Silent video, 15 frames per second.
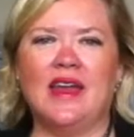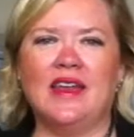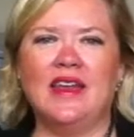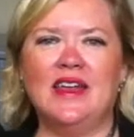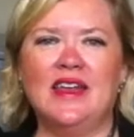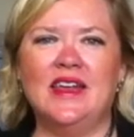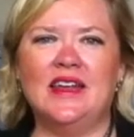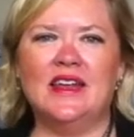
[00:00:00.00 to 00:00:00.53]
that
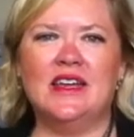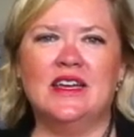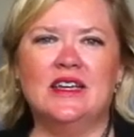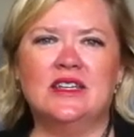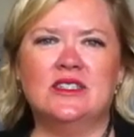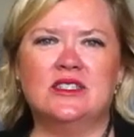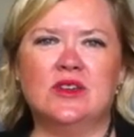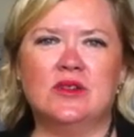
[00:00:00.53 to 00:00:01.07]
need.
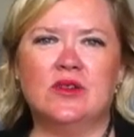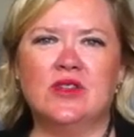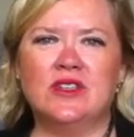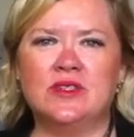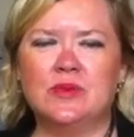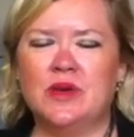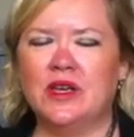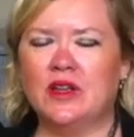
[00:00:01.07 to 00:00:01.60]
So this
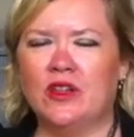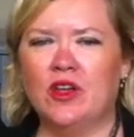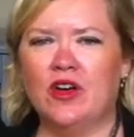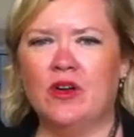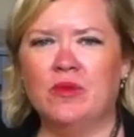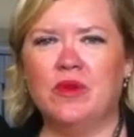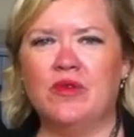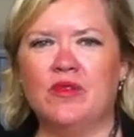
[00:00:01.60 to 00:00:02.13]
week
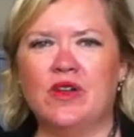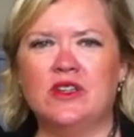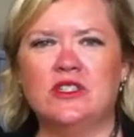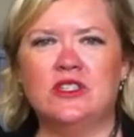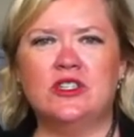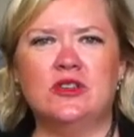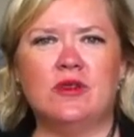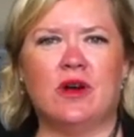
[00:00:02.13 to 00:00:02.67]
alone, we've written
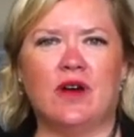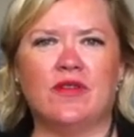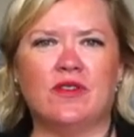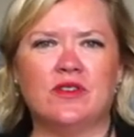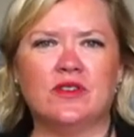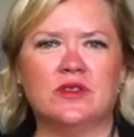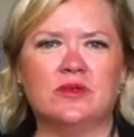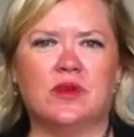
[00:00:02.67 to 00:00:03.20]
two
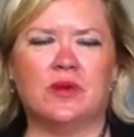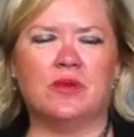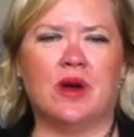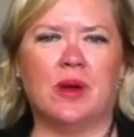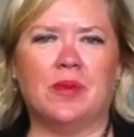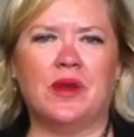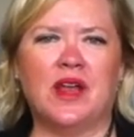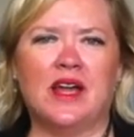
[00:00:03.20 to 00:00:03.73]
offers. One
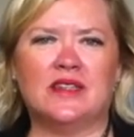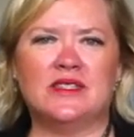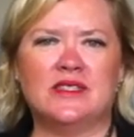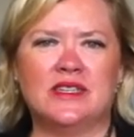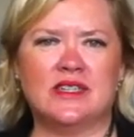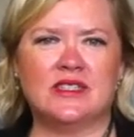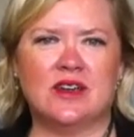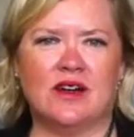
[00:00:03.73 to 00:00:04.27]
property had
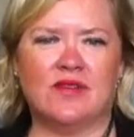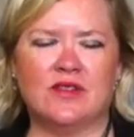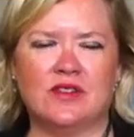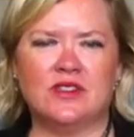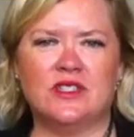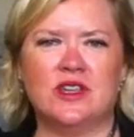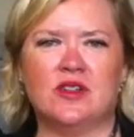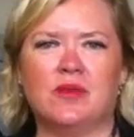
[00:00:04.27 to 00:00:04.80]
six offers,
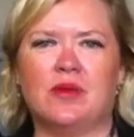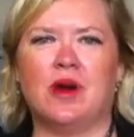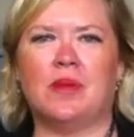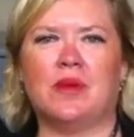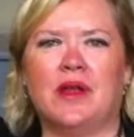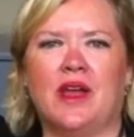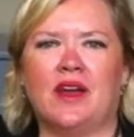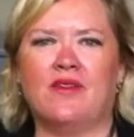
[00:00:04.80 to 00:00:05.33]
the other
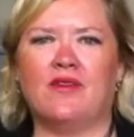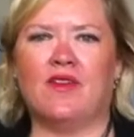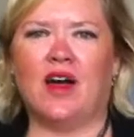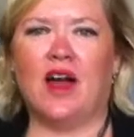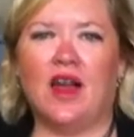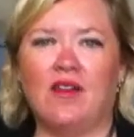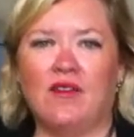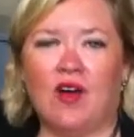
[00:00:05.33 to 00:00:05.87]
property had
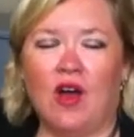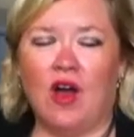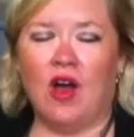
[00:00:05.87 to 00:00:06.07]
five